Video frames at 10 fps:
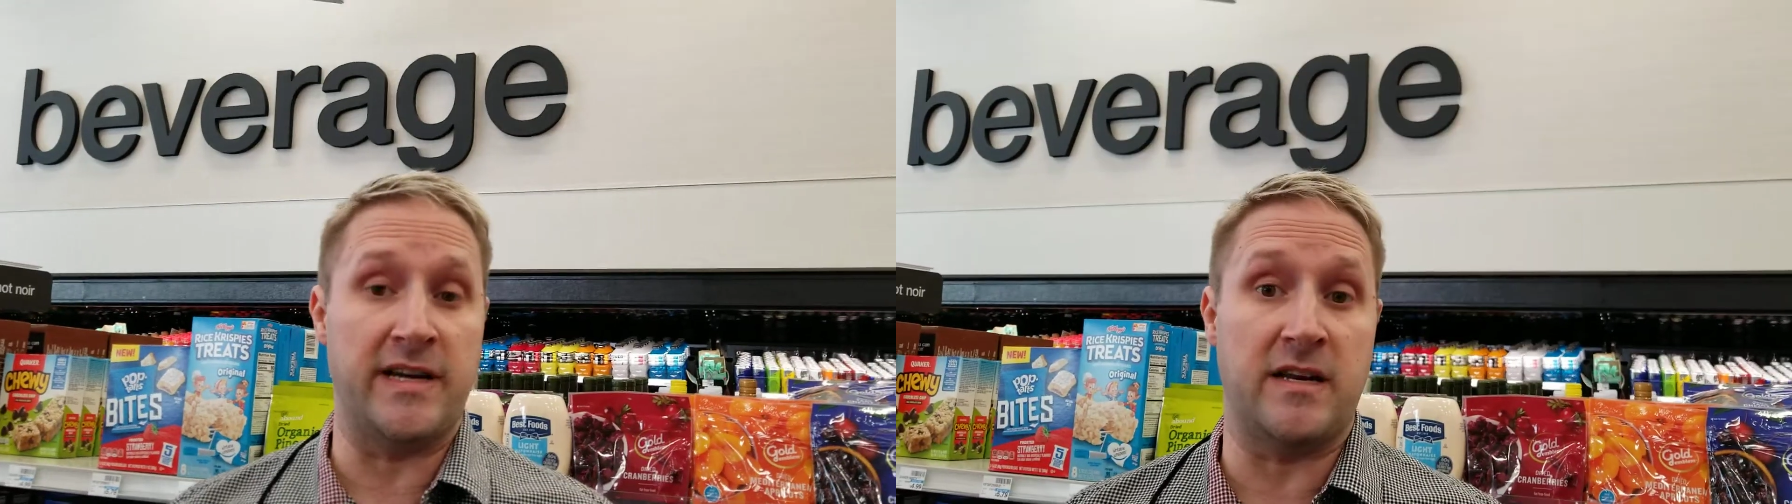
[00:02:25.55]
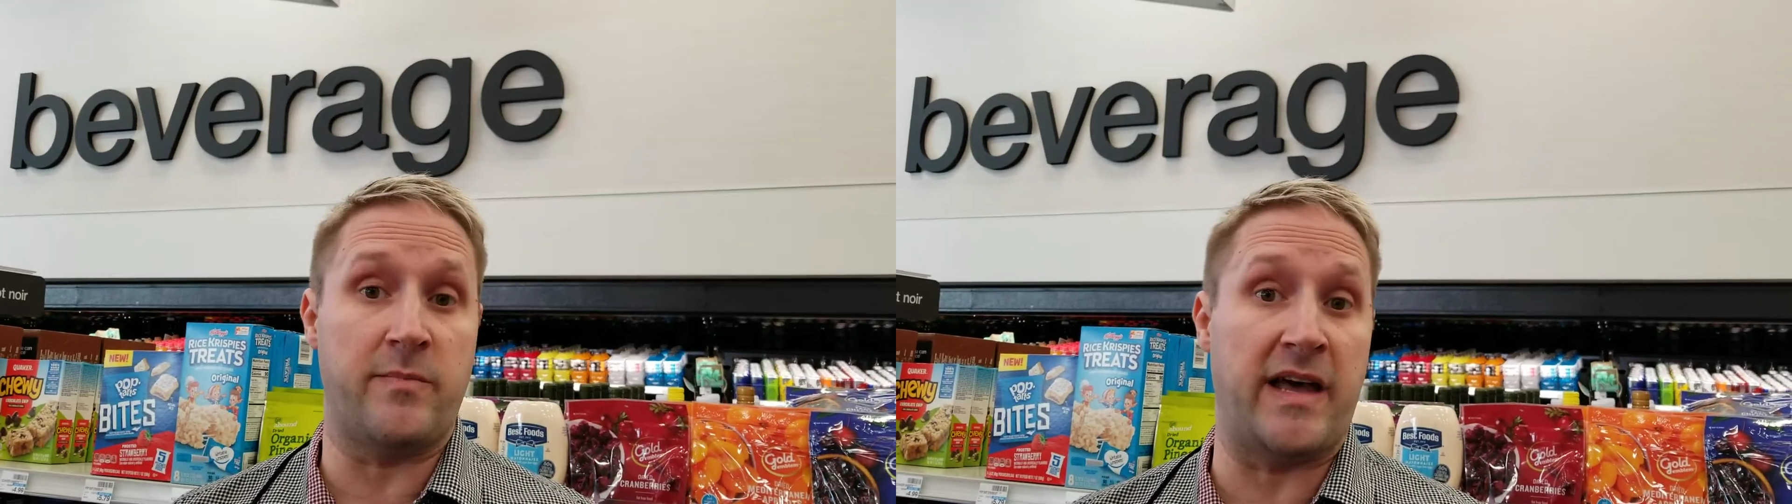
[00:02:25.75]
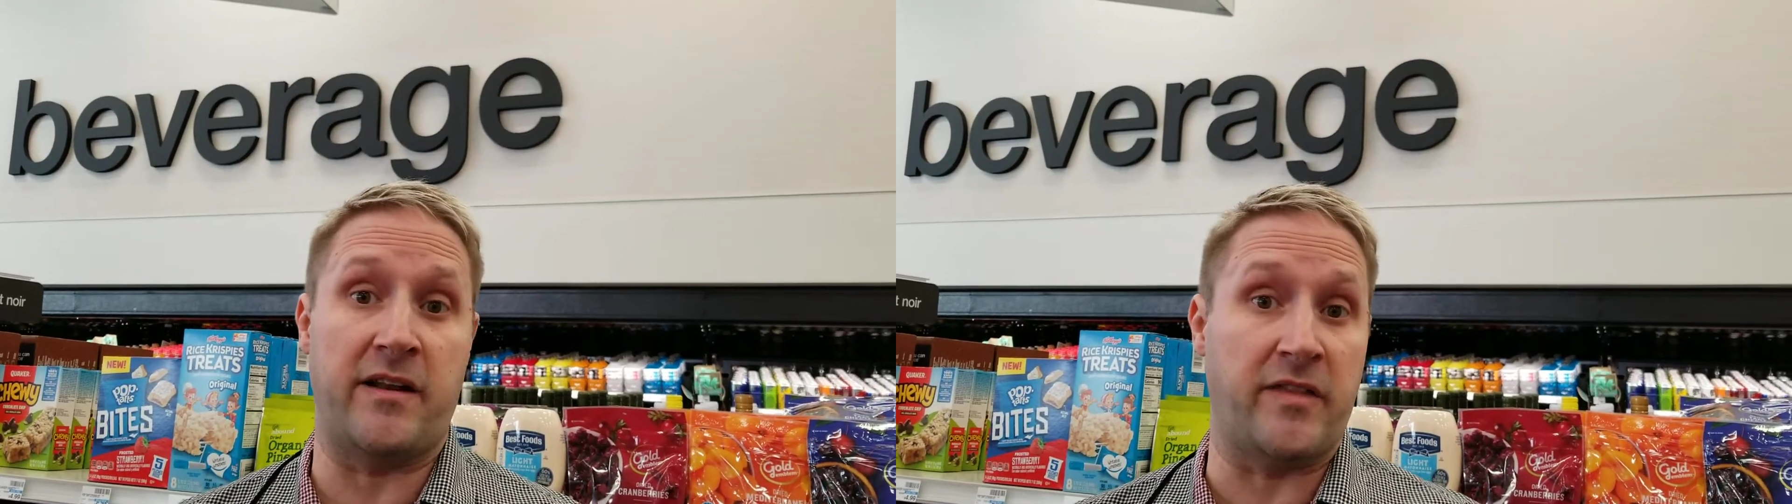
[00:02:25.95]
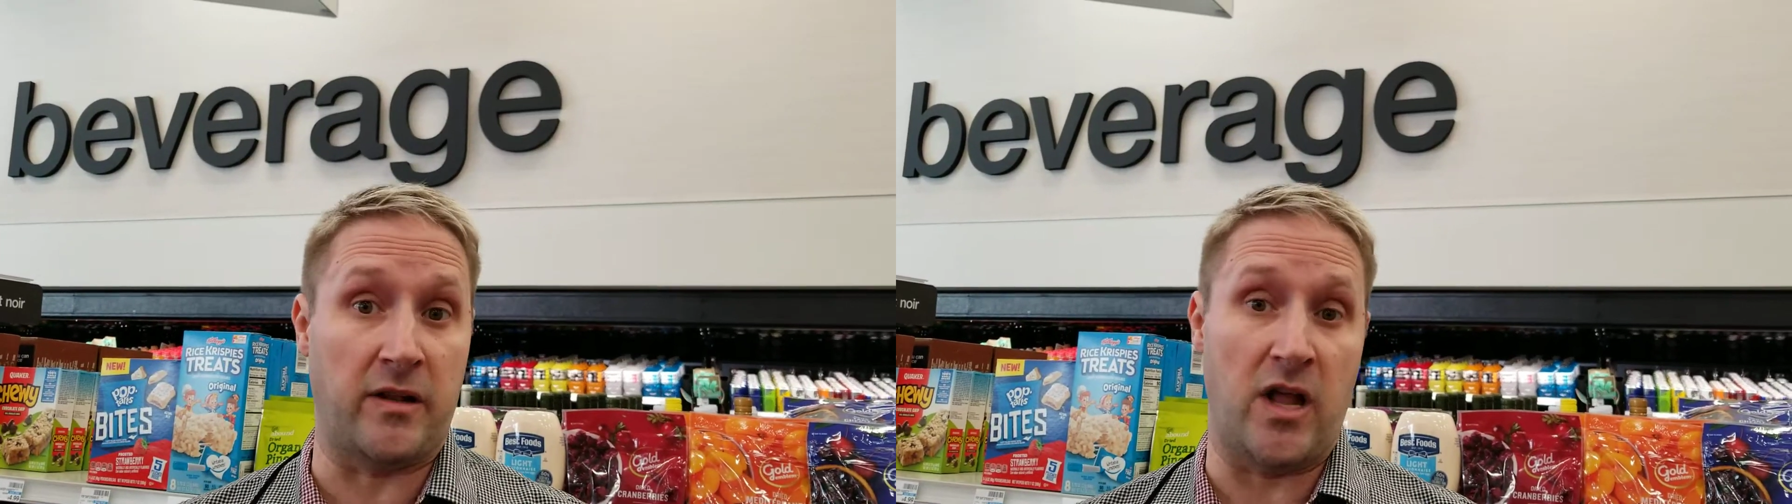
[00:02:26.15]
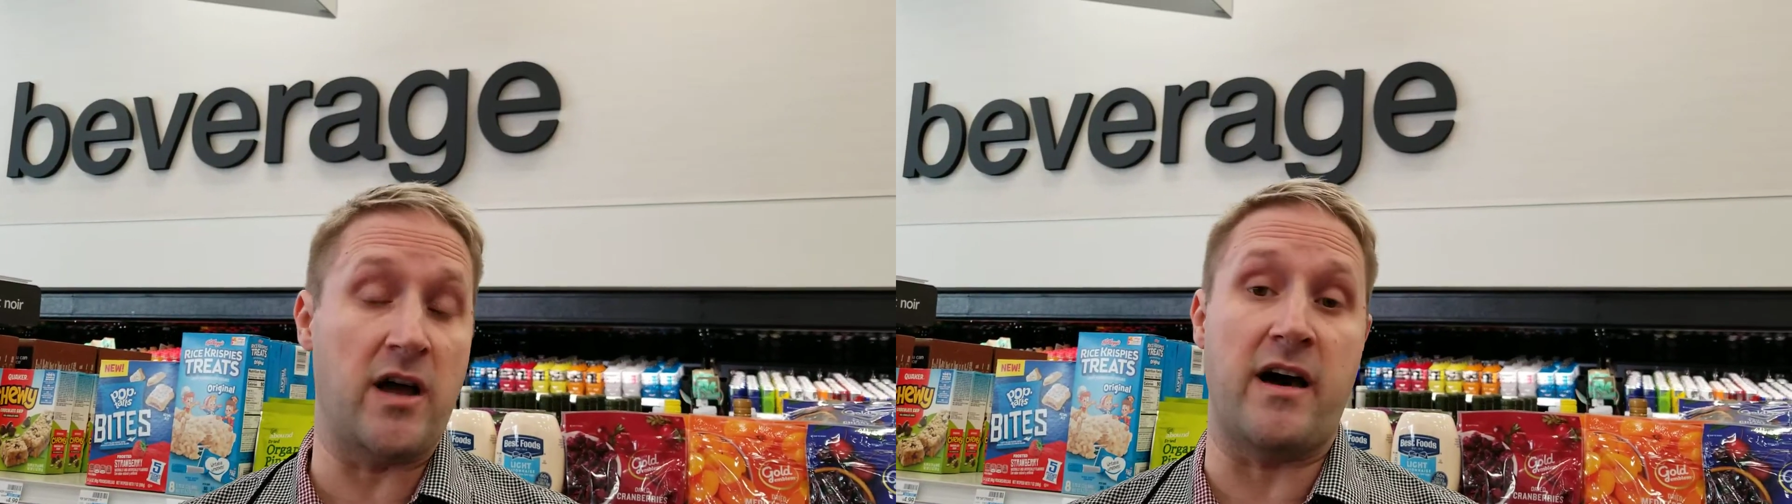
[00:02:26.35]
depend on the
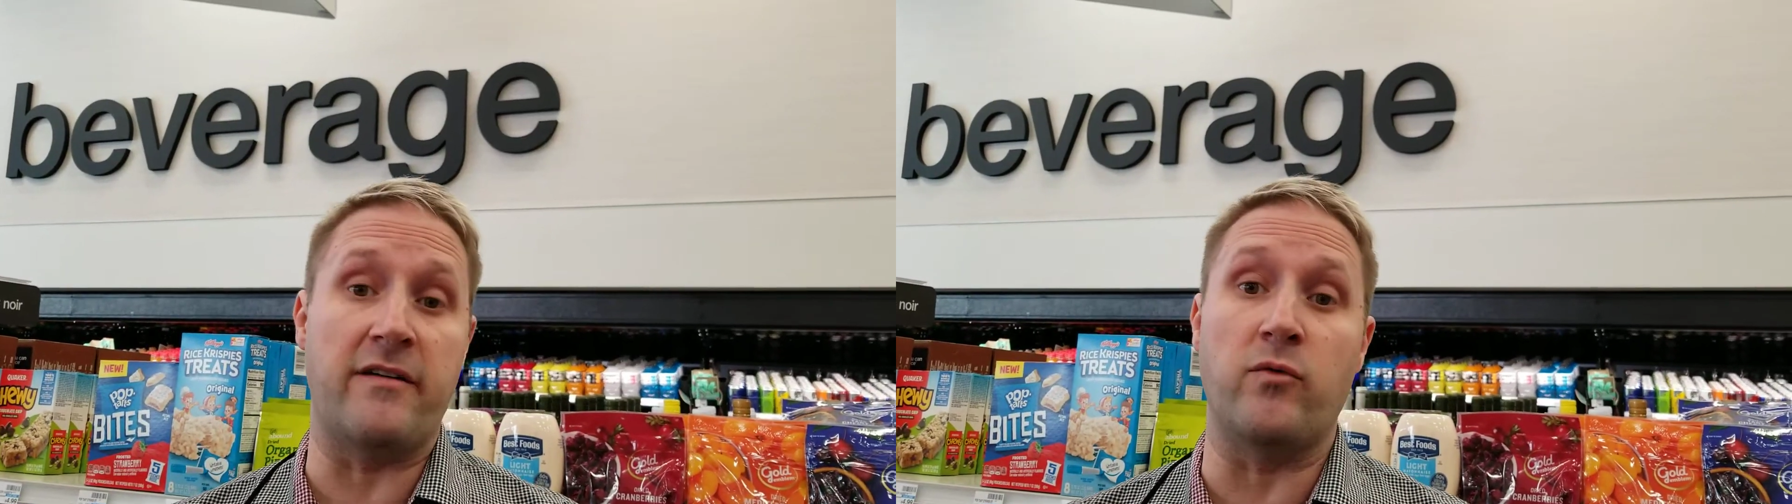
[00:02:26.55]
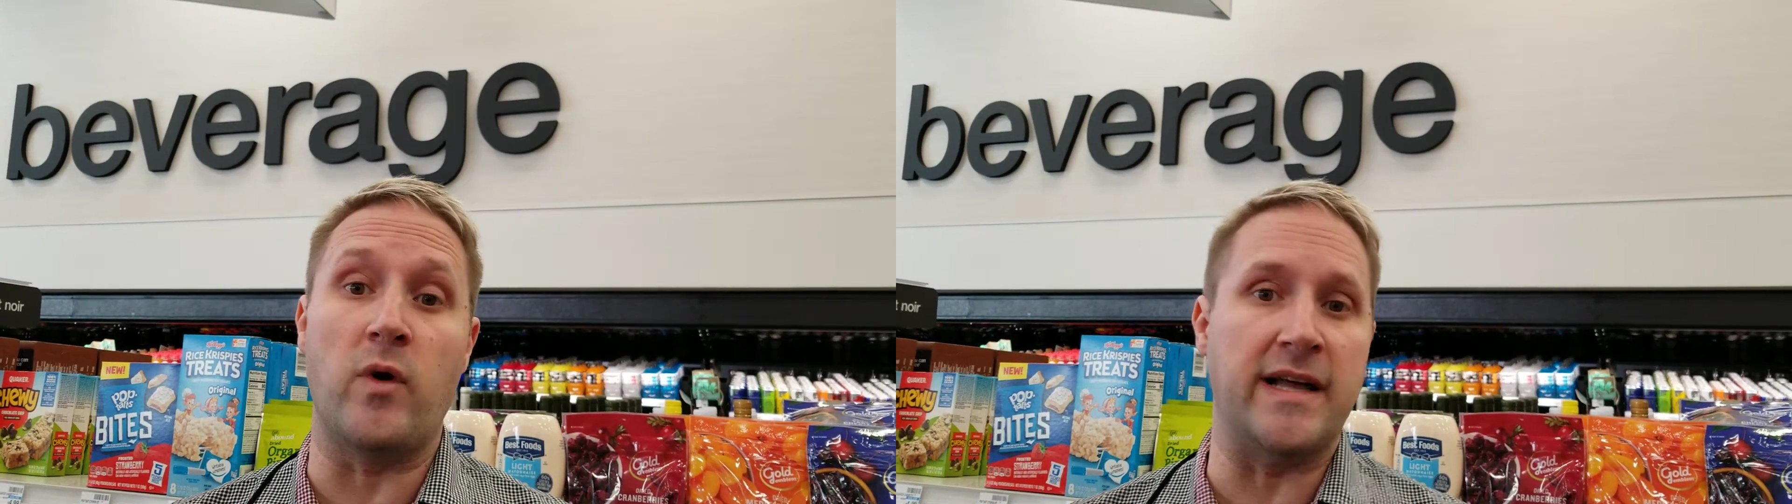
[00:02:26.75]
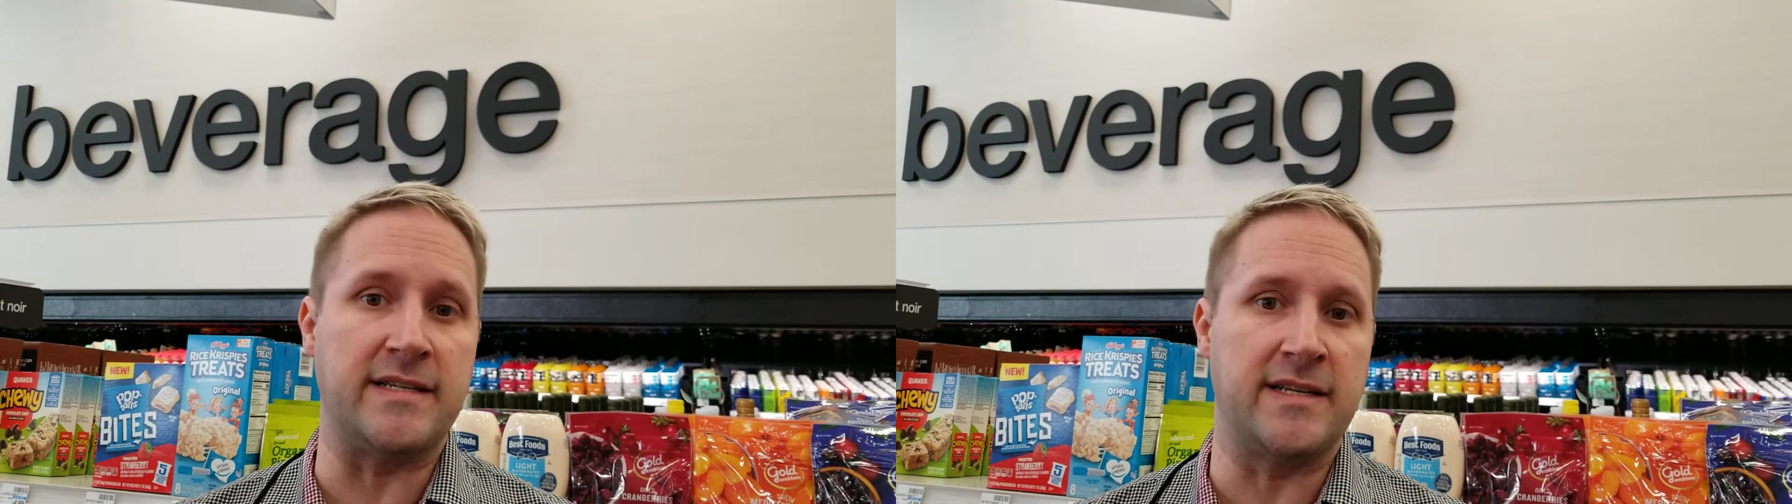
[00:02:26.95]
luck of what